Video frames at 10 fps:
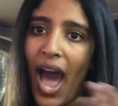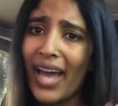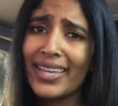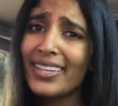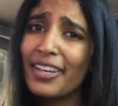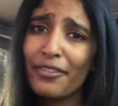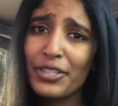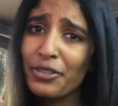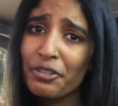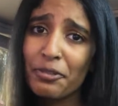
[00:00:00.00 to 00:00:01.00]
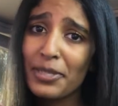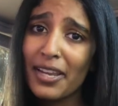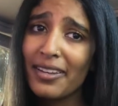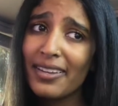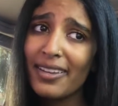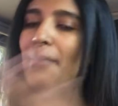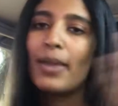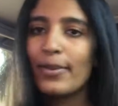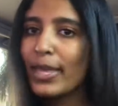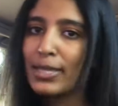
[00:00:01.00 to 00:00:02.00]
I can never do group study.
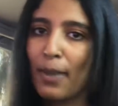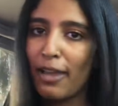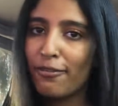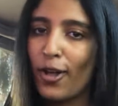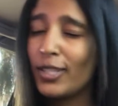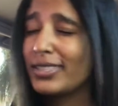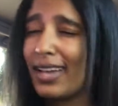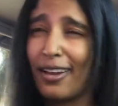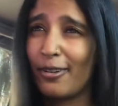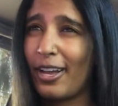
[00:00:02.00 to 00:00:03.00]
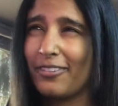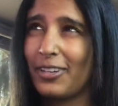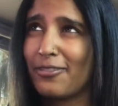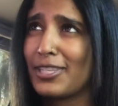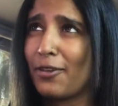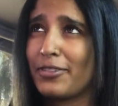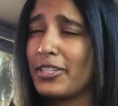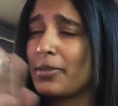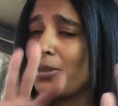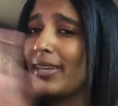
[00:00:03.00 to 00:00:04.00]
Maybe that's my fault. I don't have enough
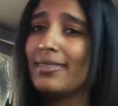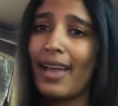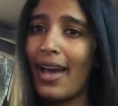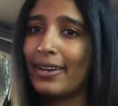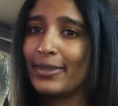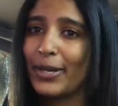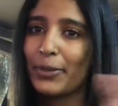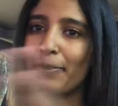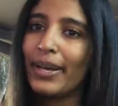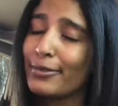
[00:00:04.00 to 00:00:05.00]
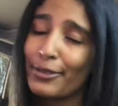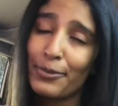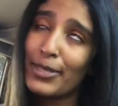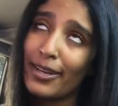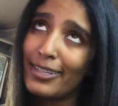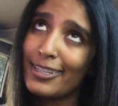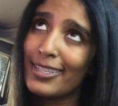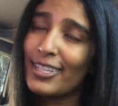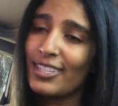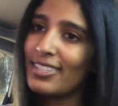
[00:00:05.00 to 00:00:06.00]
self-discipline. I don't know, but group study
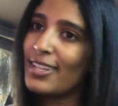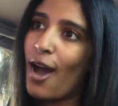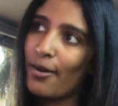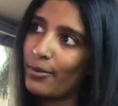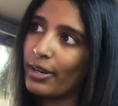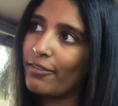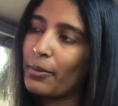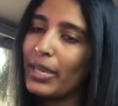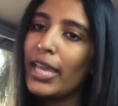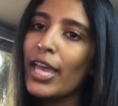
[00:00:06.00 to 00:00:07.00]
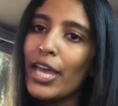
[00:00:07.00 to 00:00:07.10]
just does not work for me.